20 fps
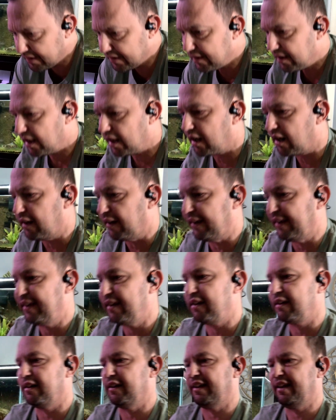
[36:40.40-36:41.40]

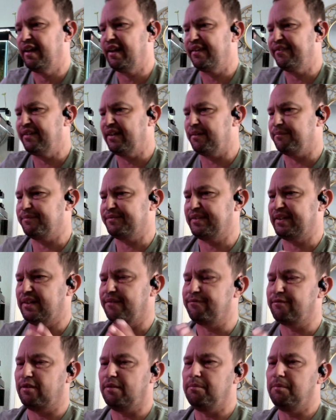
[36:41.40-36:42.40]
Alrighty. I think I'm set up
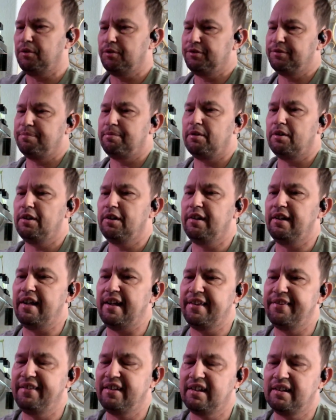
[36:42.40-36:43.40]
for the most part.
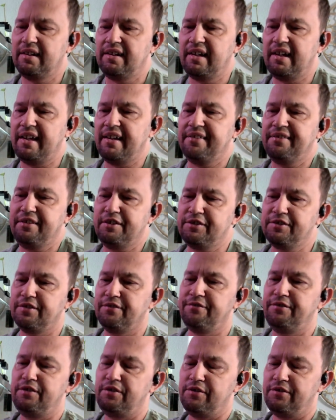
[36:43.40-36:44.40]
I think there's a
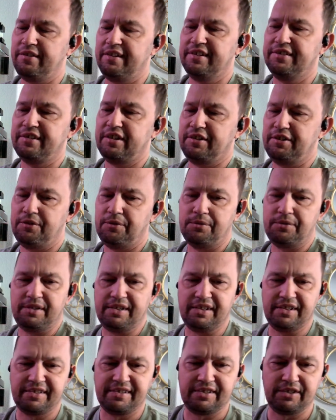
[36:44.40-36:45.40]
few things I do
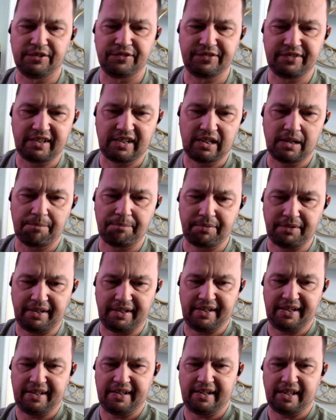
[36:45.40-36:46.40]
need still set up,
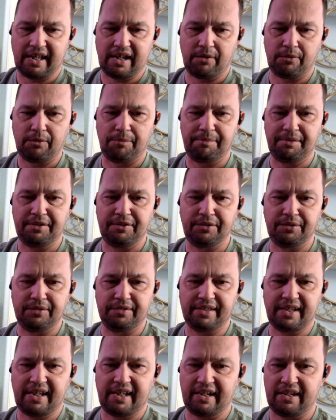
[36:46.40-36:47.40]
and I will be doing
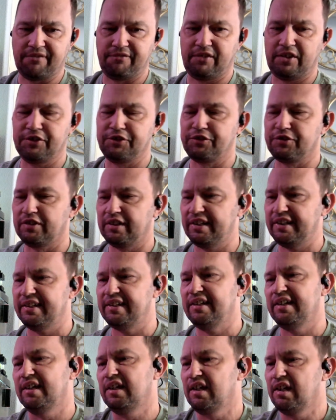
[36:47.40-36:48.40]
that
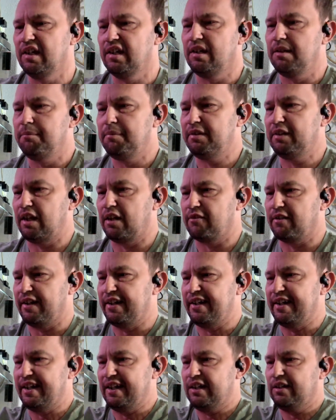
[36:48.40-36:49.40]
eventually, but not right
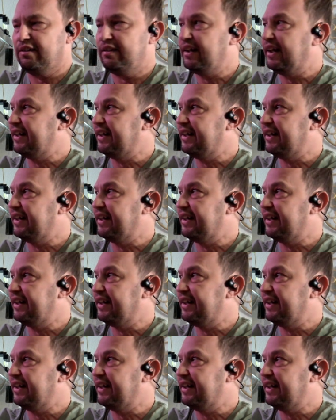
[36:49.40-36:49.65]
now.